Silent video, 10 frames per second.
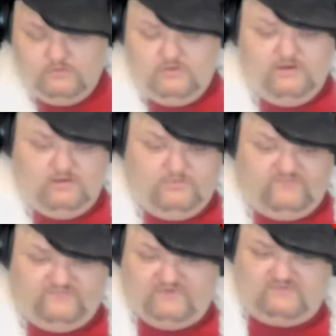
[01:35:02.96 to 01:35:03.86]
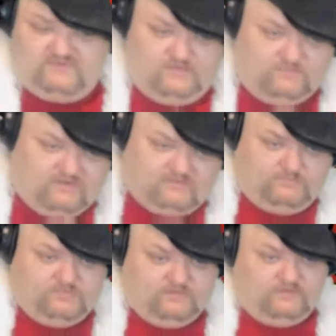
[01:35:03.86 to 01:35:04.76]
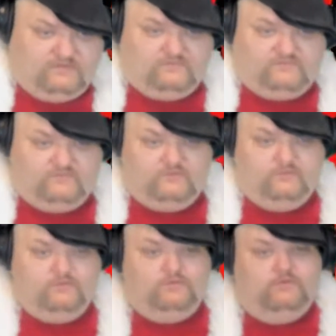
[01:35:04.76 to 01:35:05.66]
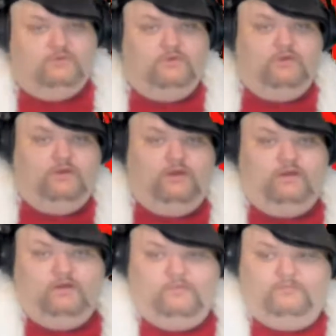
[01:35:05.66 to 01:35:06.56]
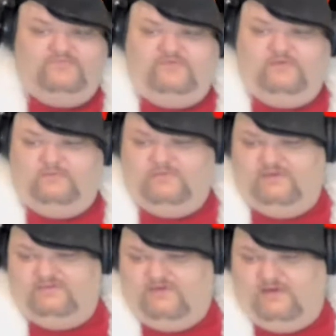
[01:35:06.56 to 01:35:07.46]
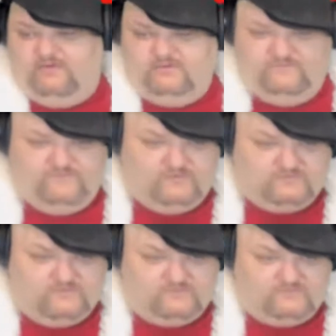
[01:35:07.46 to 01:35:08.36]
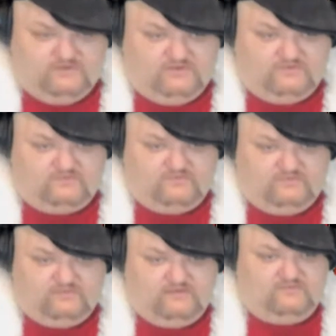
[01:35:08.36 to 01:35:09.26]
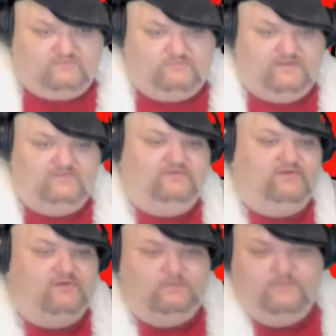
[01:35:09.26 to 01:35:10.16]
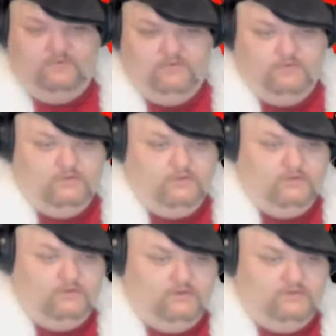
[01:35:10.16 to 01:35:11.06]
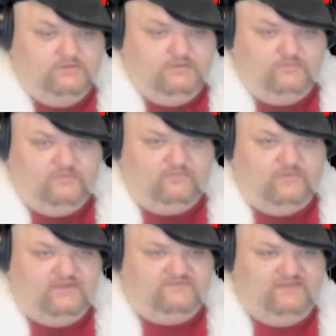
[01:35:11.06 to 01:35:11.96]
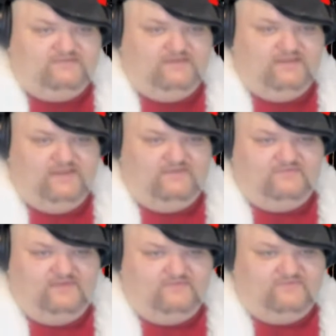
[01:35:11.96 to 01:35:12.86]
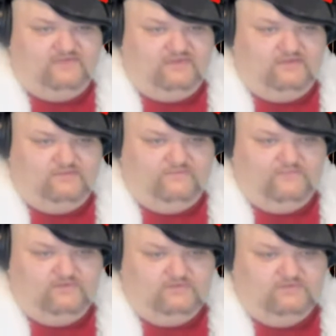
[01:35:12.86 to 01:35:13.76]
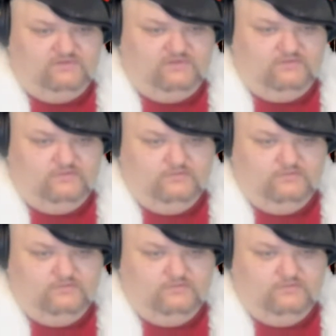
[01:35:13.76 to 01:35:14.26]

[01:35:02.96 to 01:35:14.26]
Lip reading: It'll be fixed in a minute, the blurriness. So anybody talking, fuck those cunts, that's my job. There you go. Look, why is that the last thing said? Fuck that.